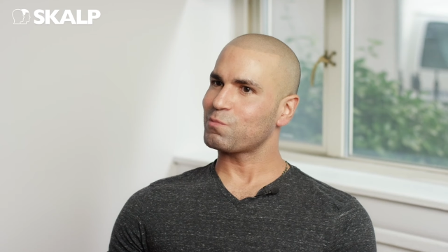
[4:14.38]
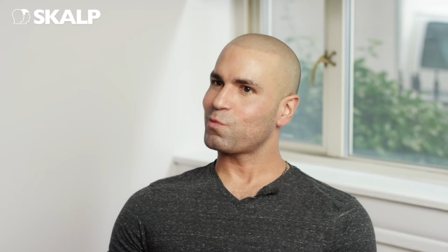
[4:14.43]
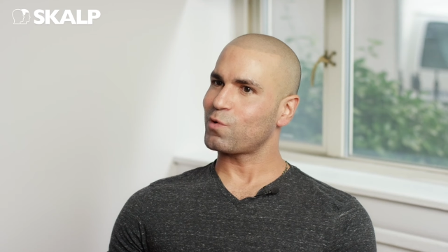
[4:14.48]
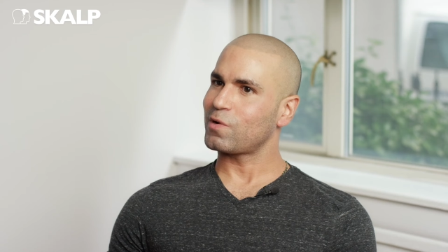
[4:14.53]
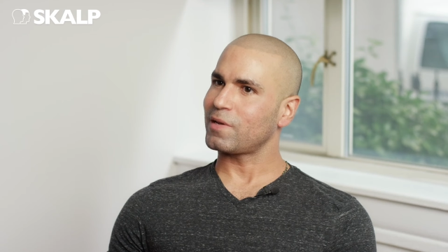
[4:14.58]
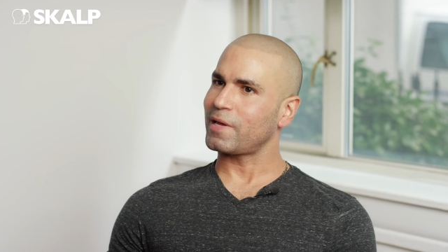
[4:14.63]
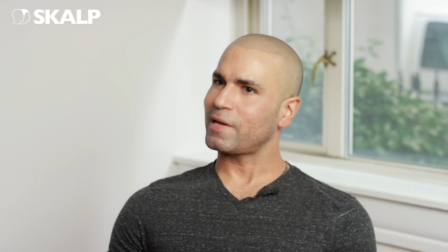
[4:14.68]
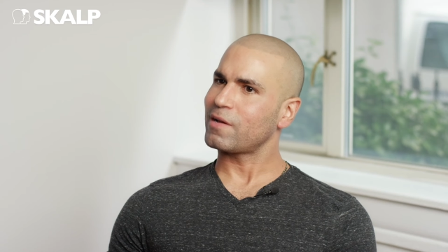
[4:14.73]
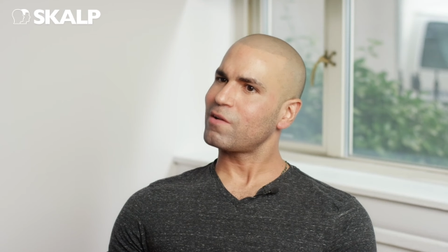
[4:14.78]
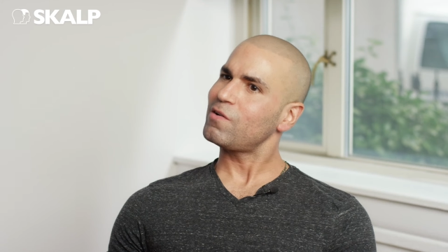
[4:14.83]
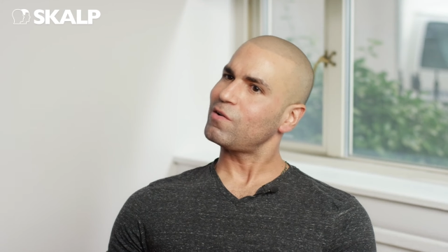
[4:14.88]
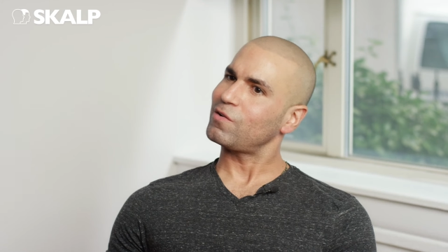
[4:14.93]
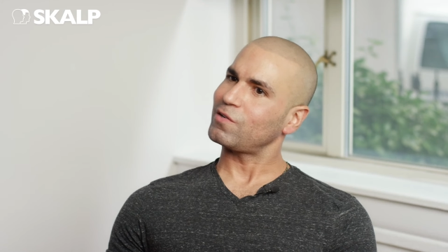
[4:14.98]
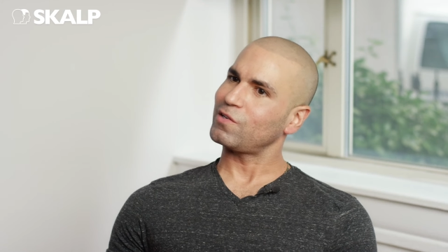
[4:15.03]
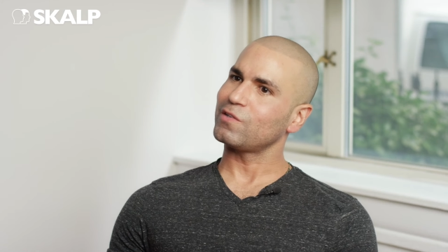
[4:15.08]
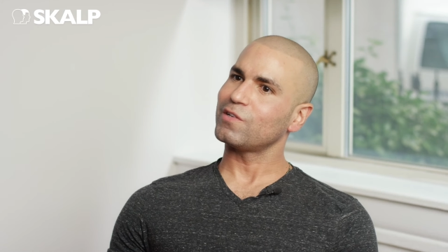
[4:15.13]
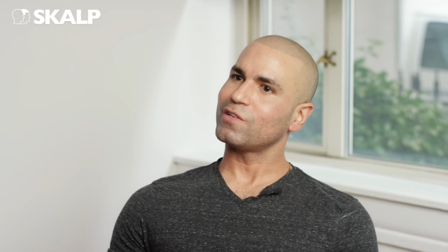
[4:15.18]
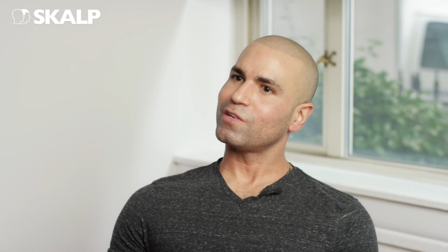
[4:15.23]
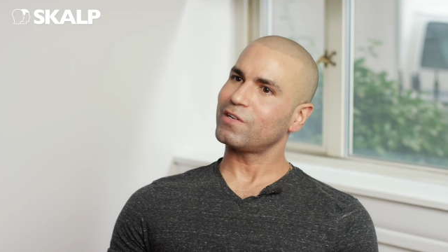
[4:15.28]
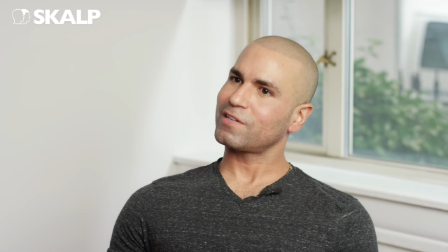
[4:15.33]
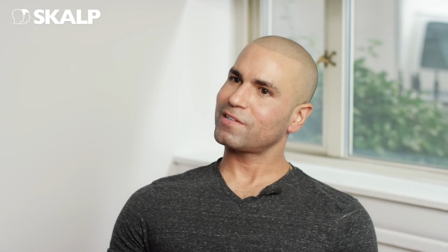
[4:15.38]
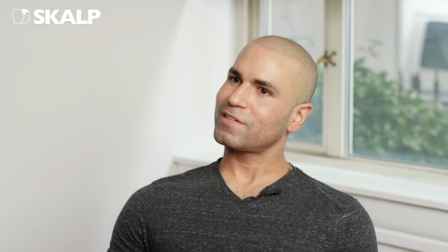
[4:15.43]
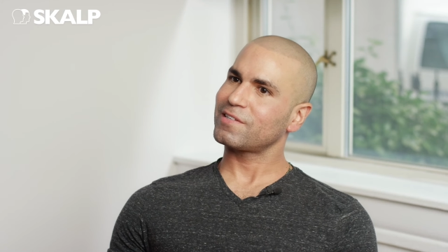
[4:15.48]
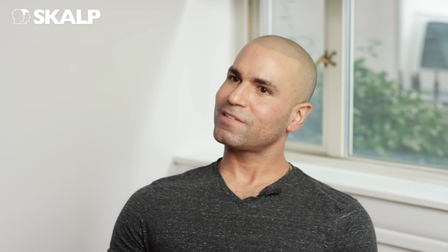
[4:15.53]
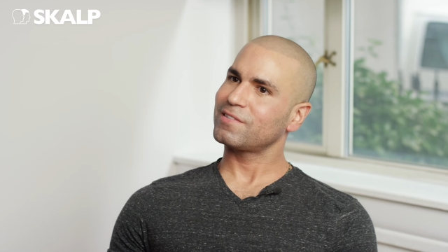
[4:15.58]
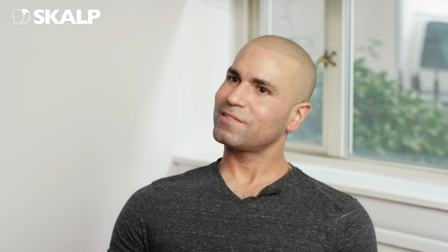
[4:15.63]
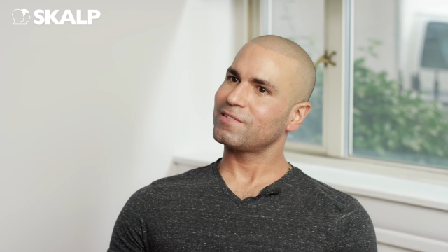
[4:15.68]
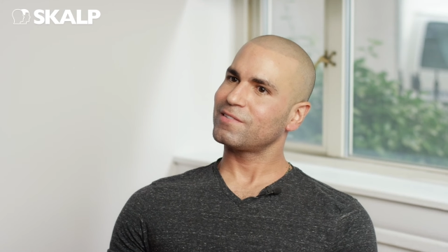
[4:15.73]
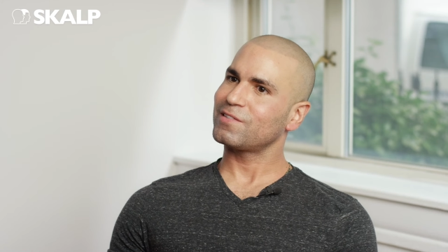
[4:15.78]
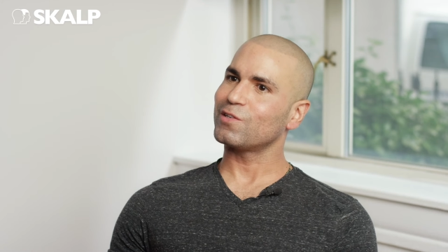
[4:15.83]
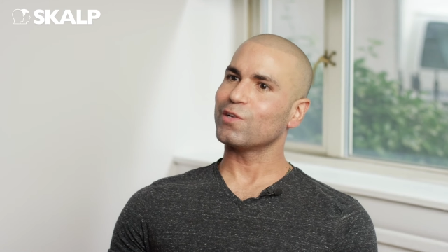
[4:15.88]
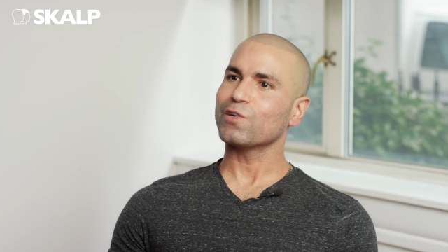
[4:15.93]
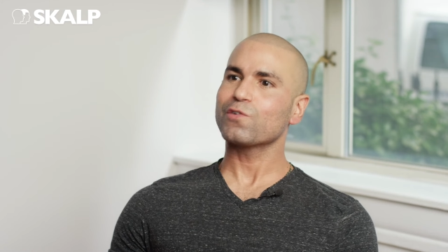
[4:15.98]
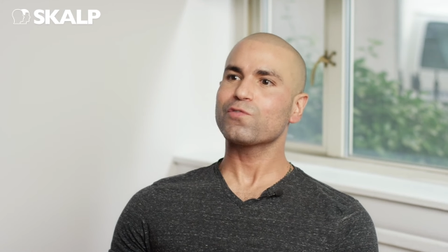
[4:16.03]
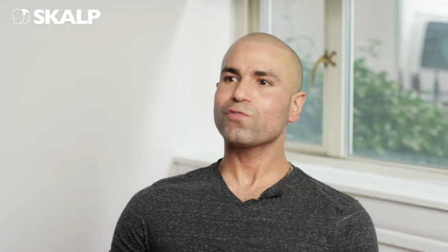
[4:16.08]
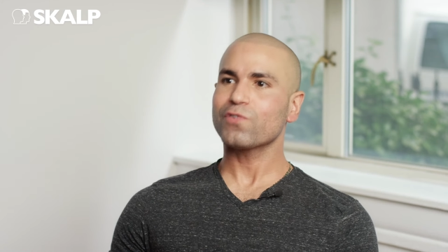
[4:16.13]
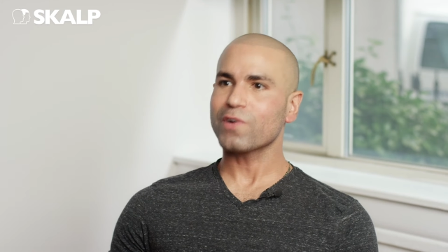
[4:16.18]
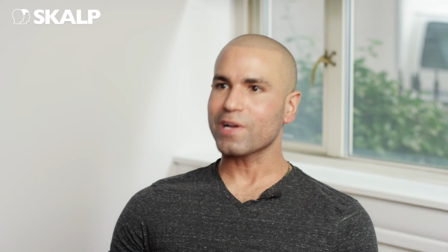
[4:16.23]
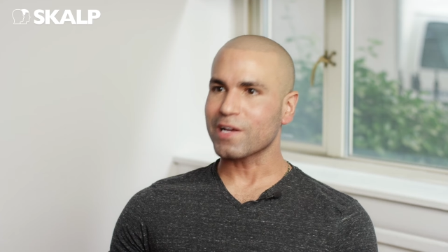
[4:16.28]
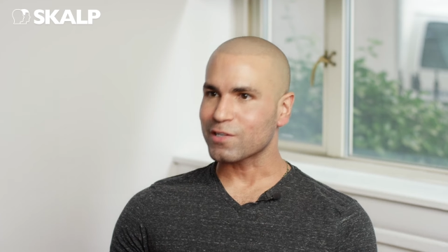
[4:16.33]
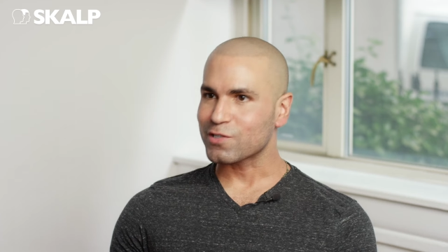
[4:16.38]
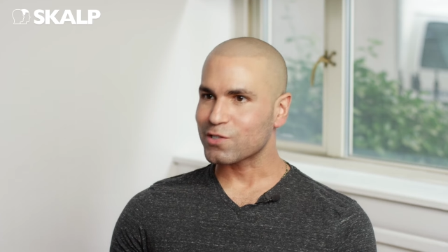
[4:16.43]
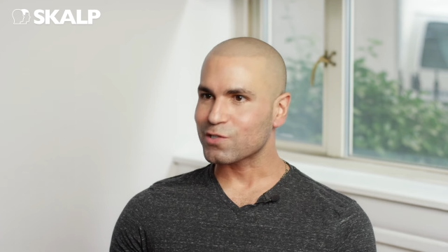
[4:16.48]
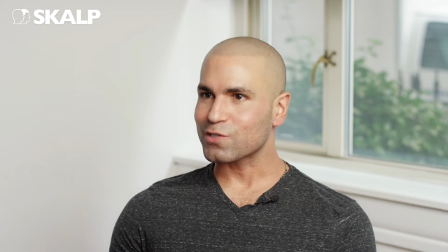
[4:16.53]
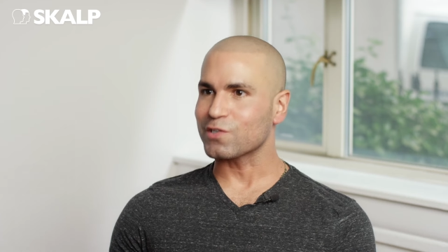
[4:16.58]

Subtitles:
more like, oh, you look fresh,